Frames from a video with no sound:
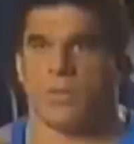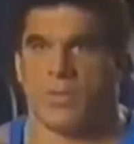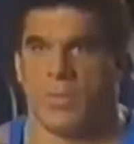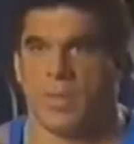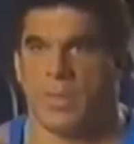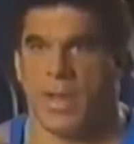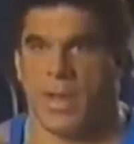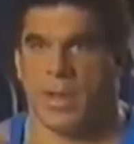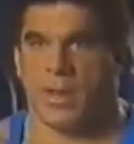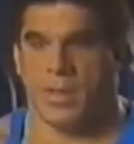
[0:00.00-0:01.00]
to the
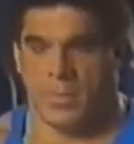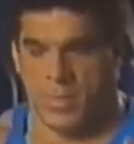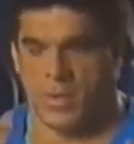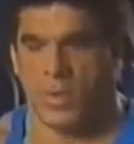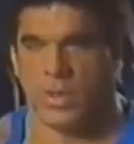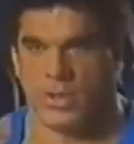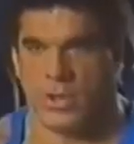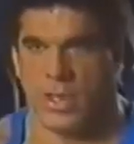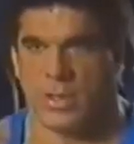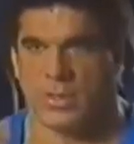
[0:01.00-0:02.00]
mid-pack between the
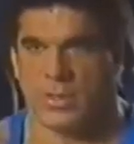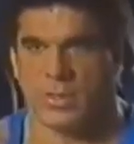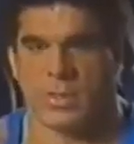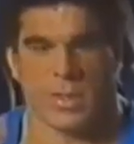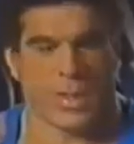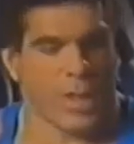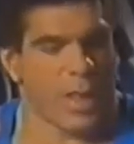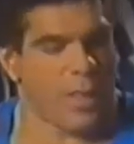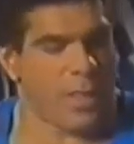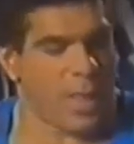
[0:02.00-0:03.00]
chest
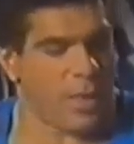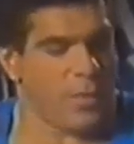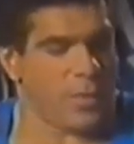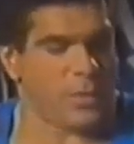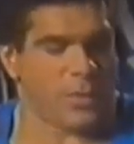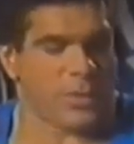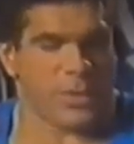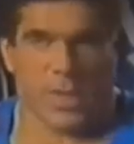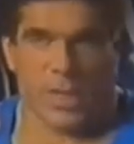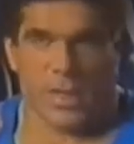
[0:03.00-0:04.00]
the elbow to the
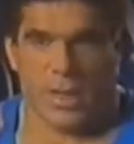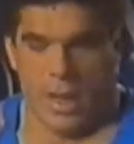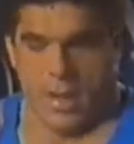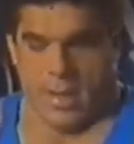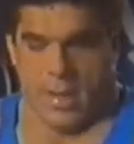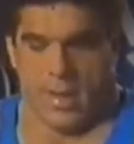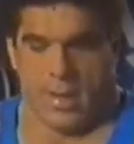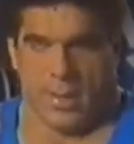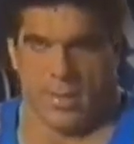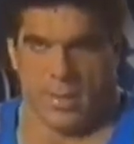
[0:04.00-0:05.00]
side, not
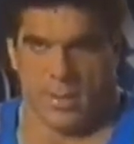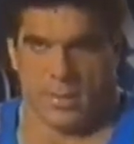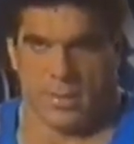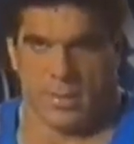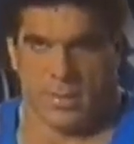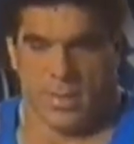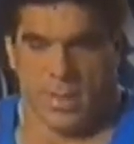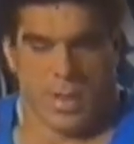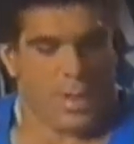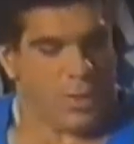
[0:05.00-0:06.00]
like this,
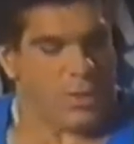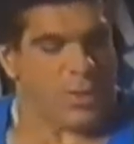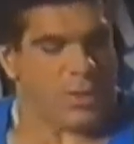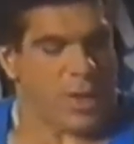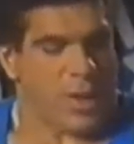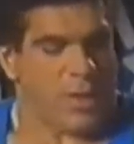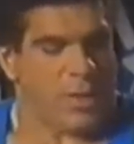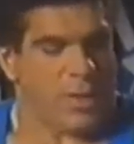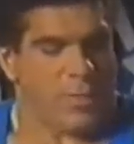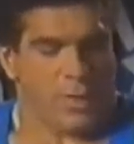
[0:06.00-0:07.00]
to the side.
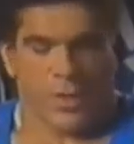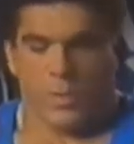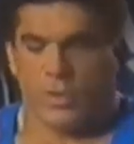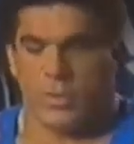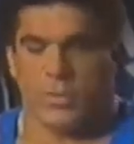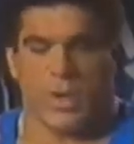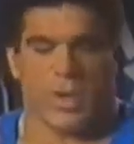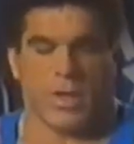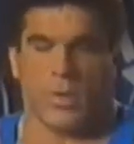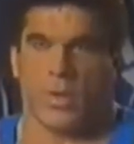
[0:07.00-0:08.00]
Because once you bring
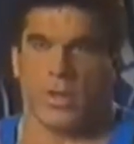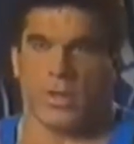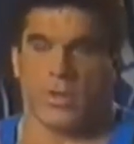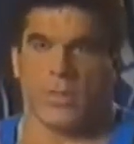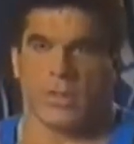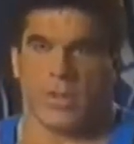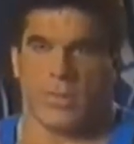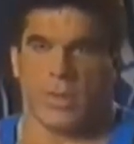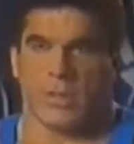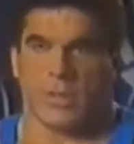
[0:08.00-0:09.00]
it in, you're working too much of the
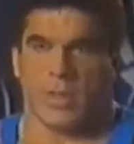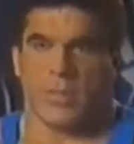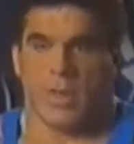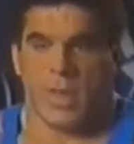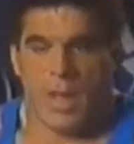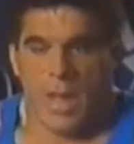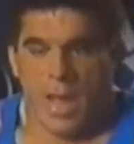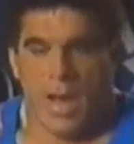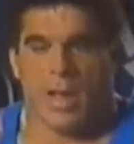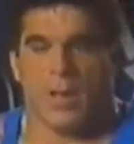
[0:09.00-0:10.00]
tricep.
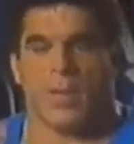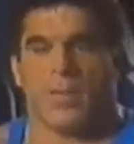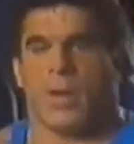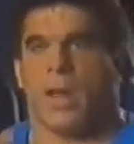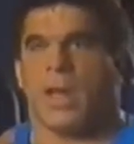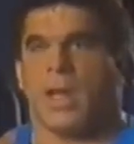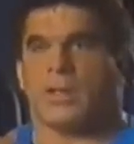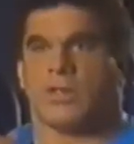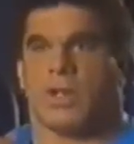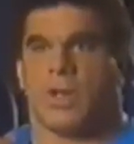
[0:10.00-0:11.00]
And come up and lock
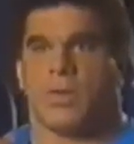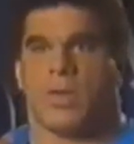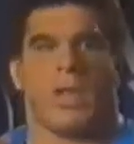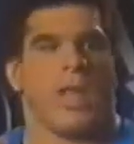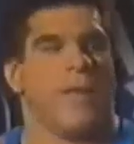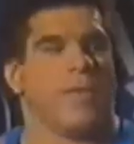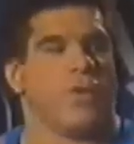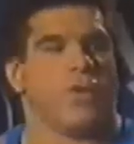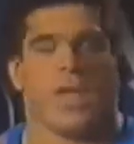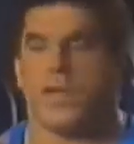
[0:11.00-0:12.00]
out slowly. If
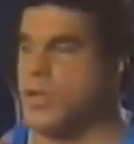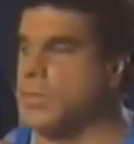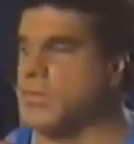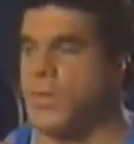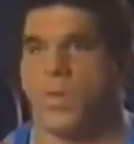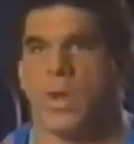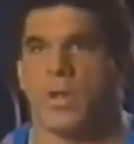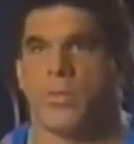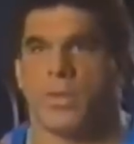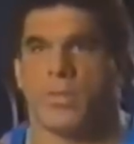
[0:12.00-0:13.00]
you take too much of a
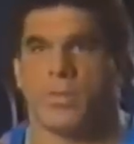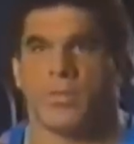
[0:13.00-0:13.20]
wide grip,